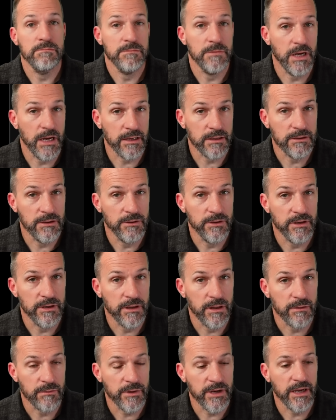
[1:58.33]
not included
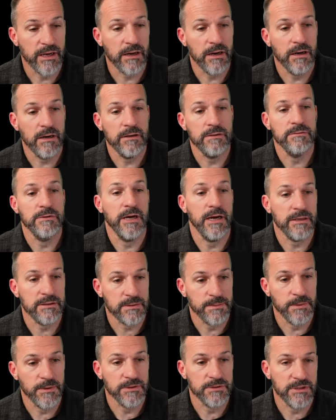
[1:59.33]
in the recall, not
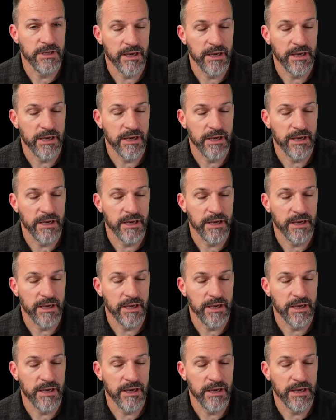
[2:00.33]
supposed